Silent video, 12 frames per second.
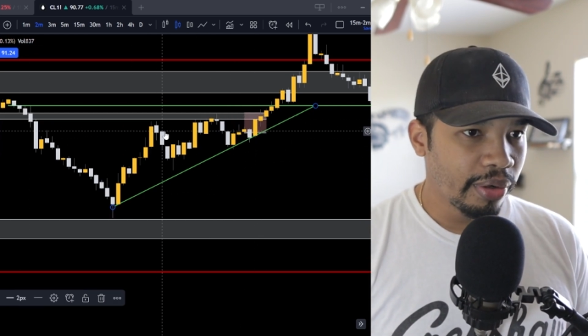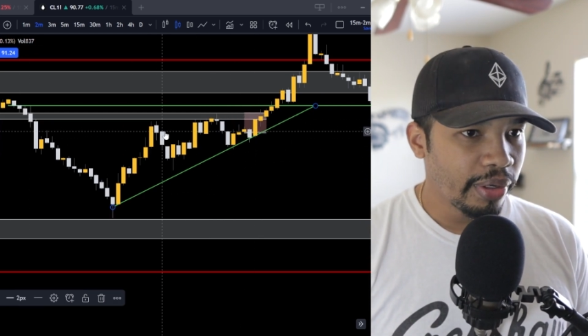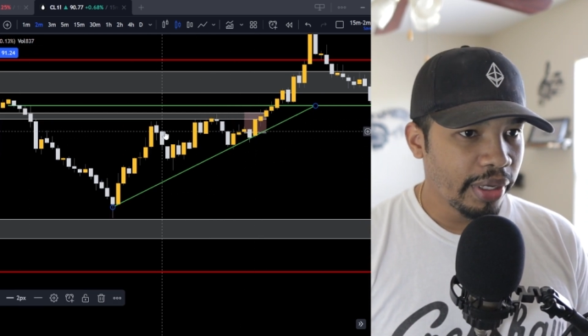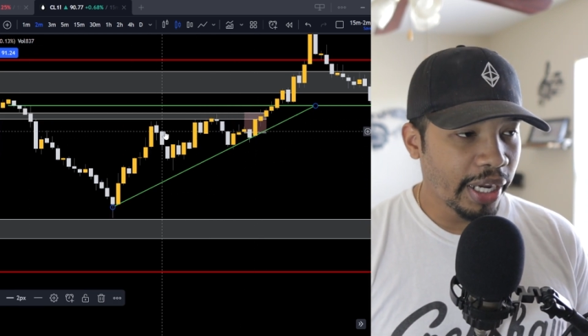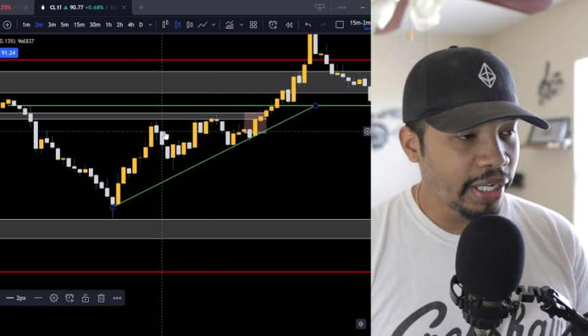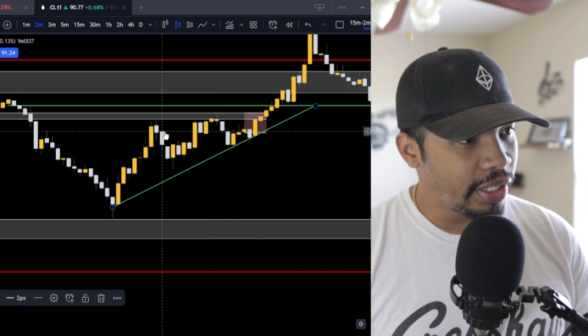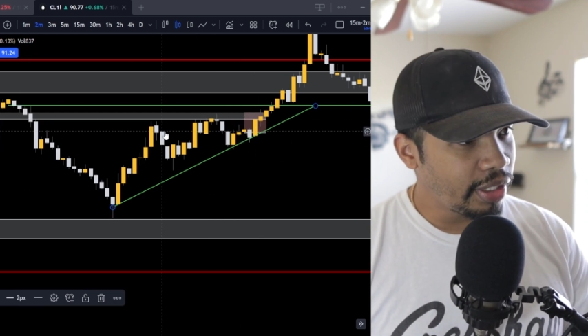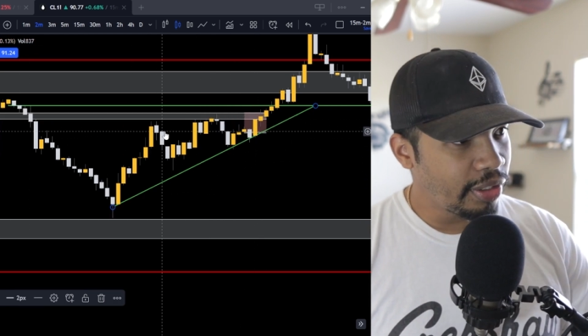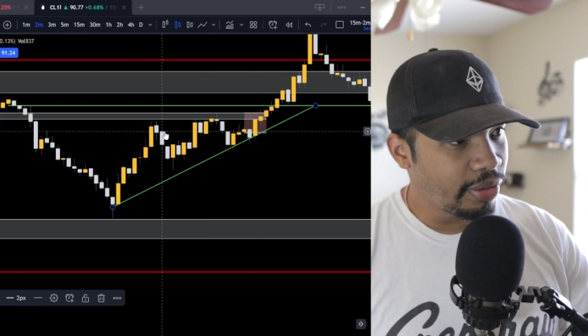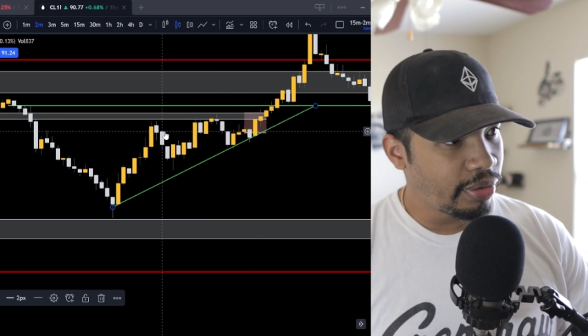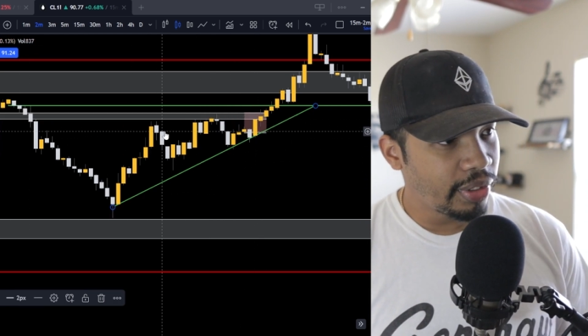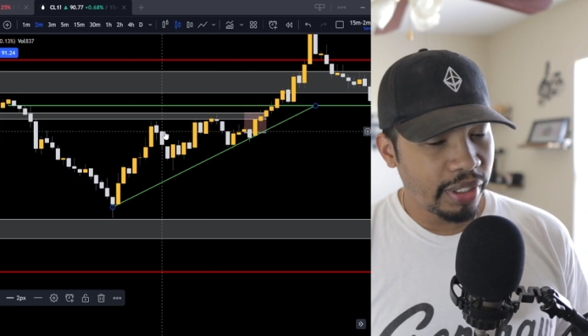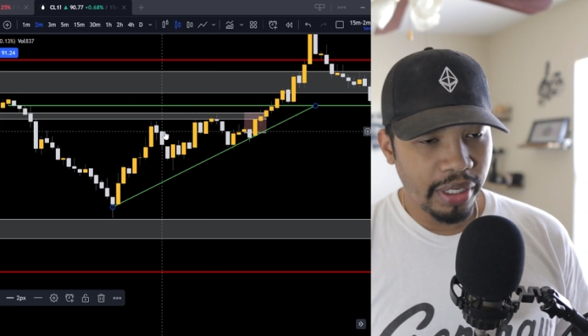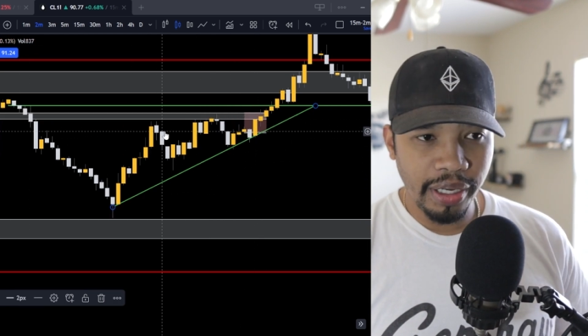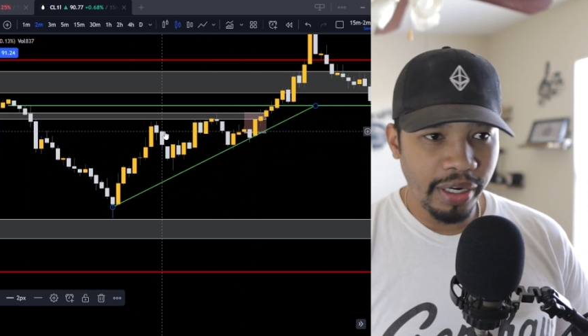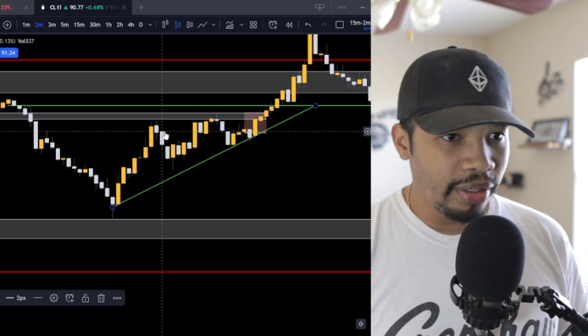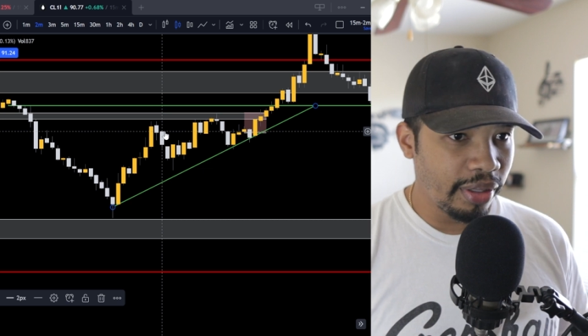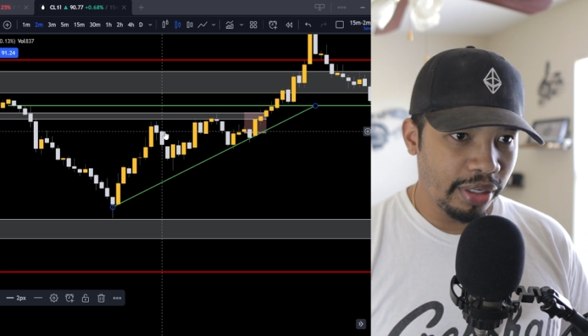I didn't use
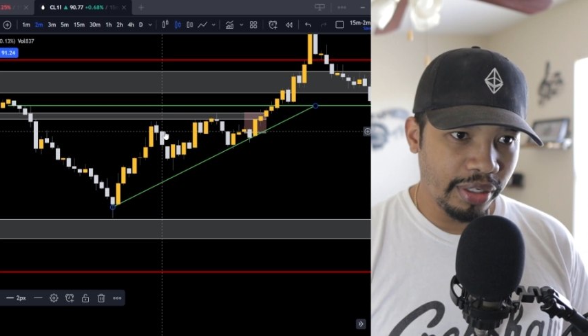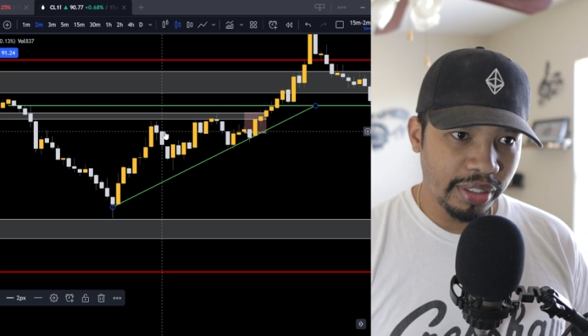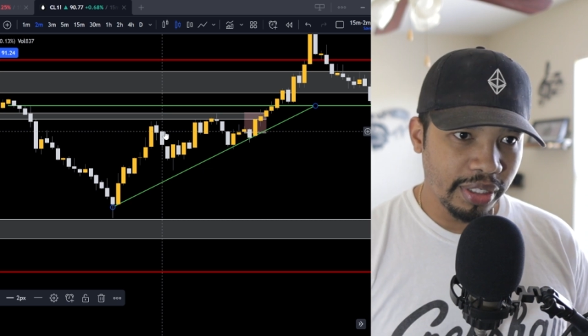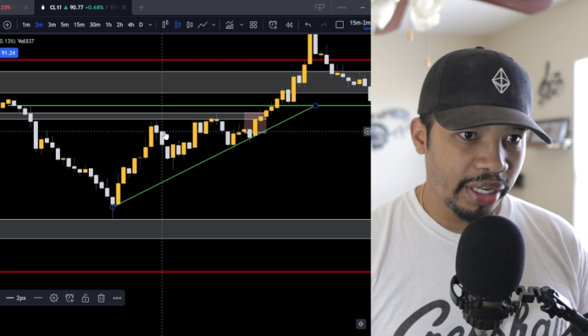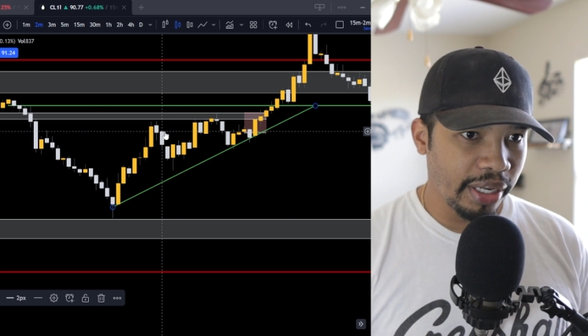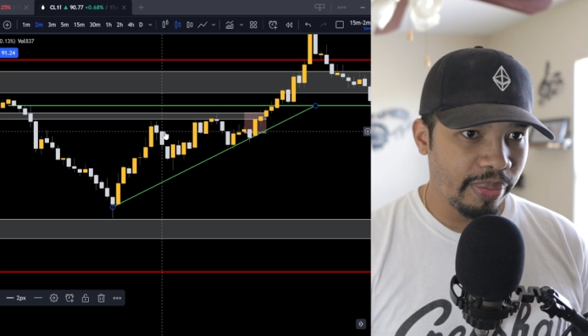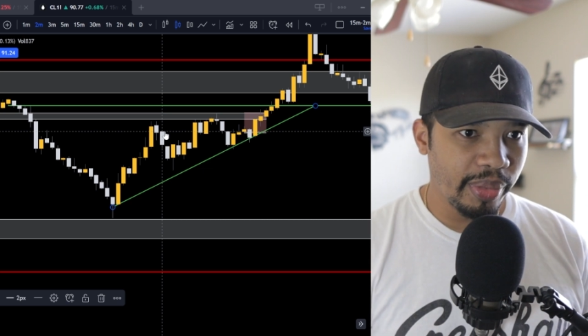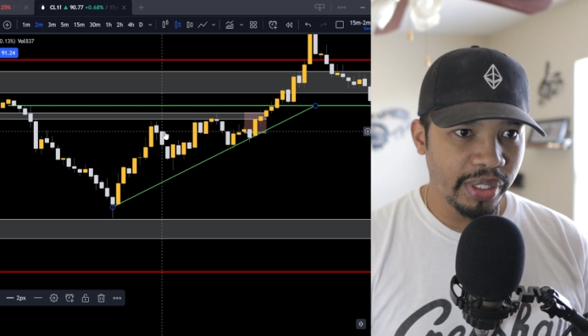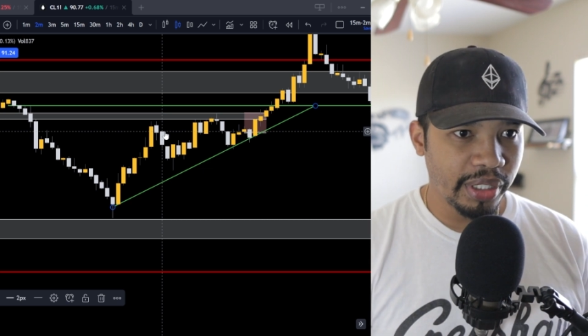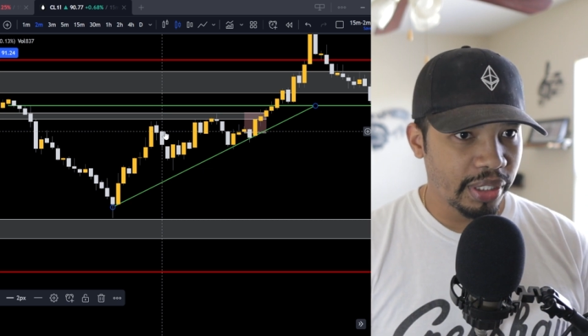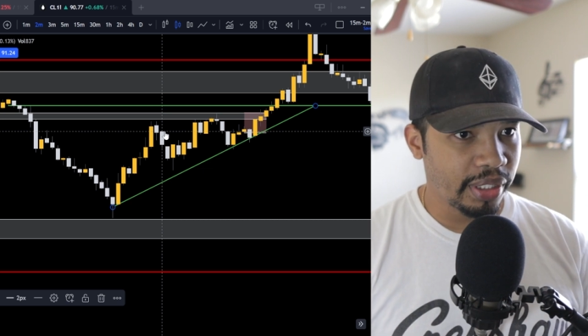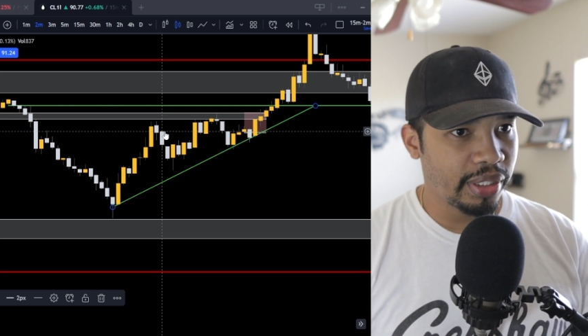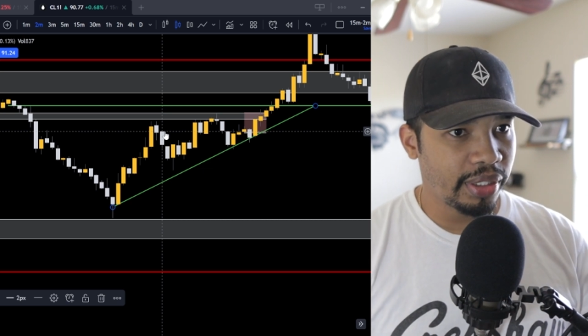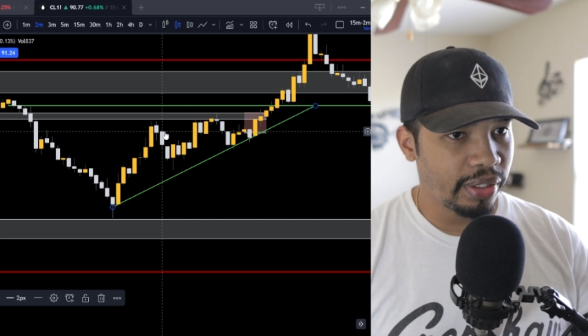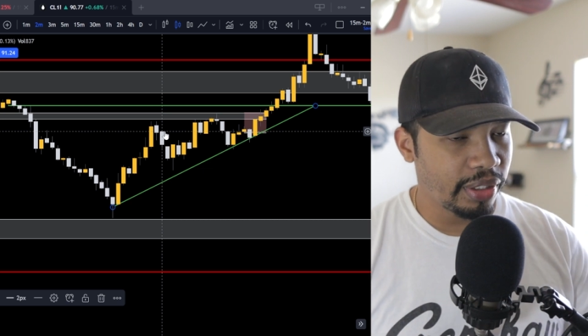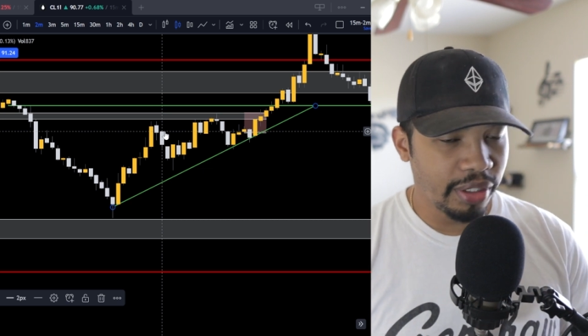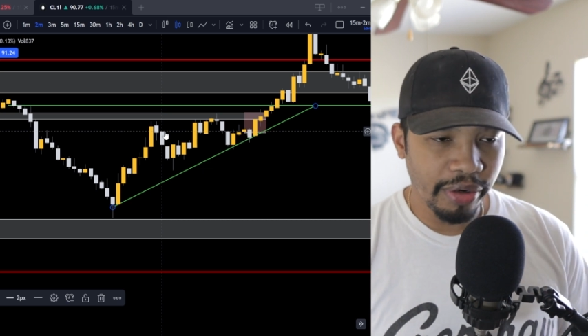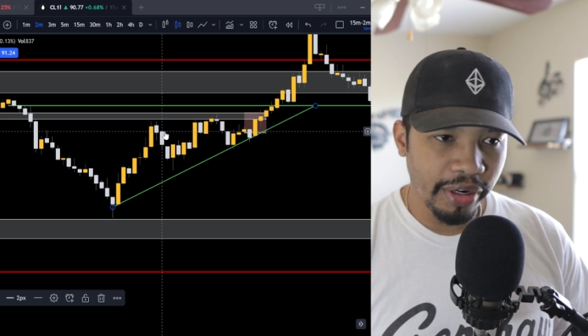anything today but just
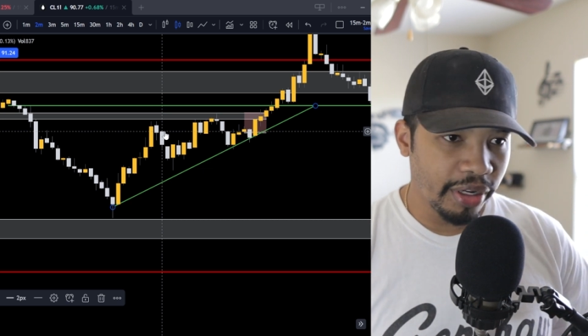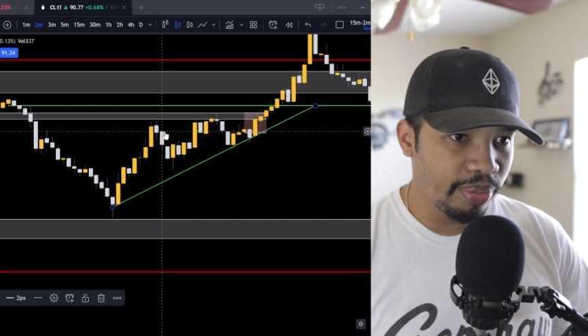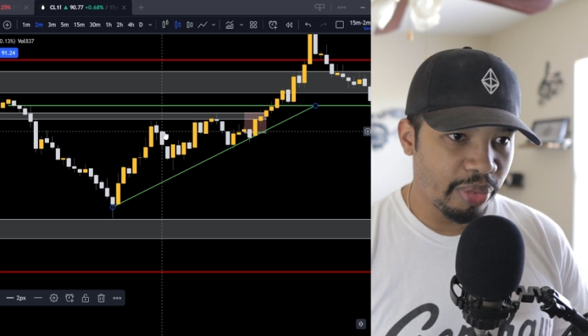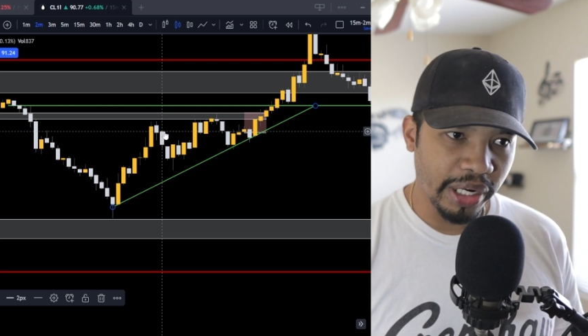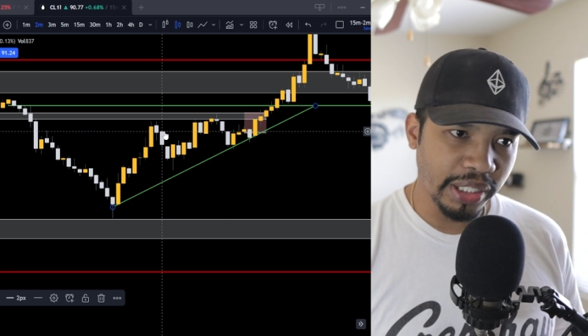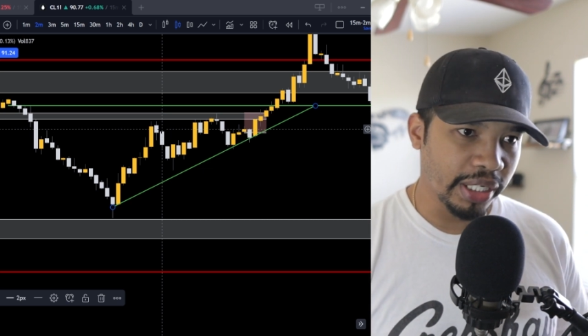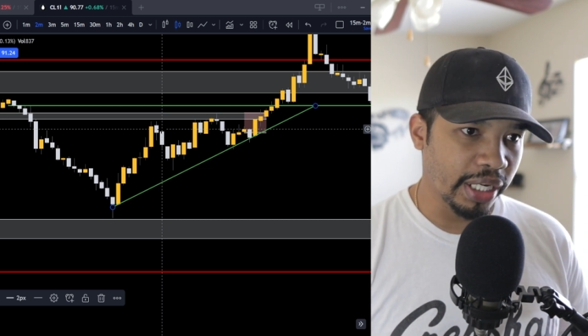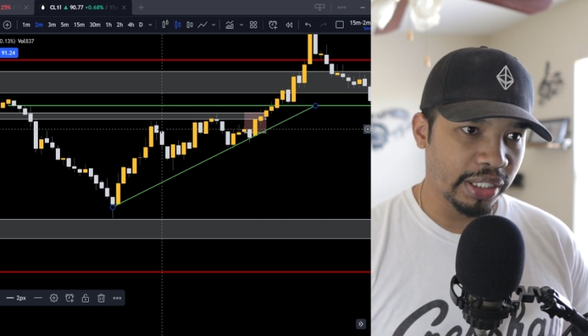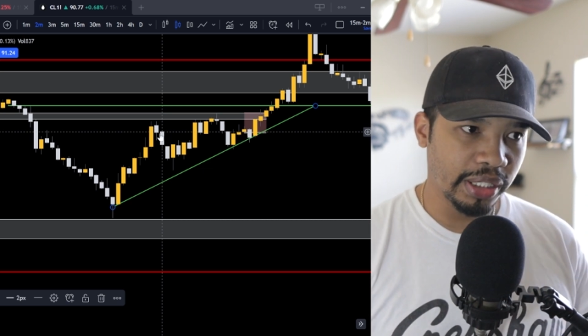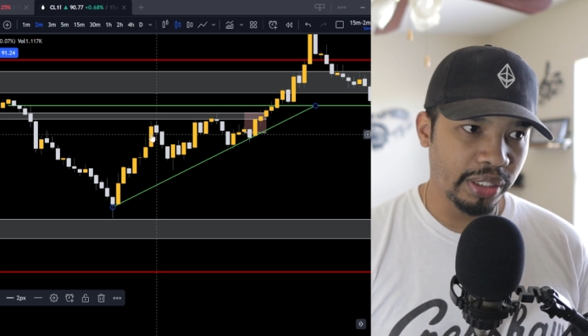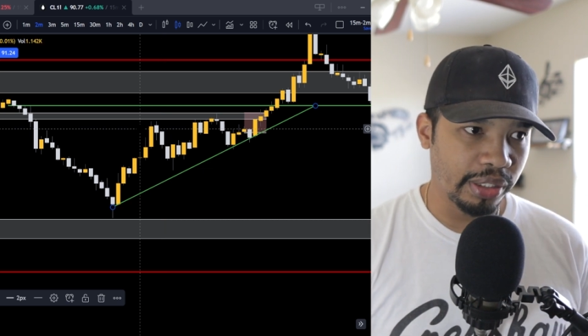straight up price action.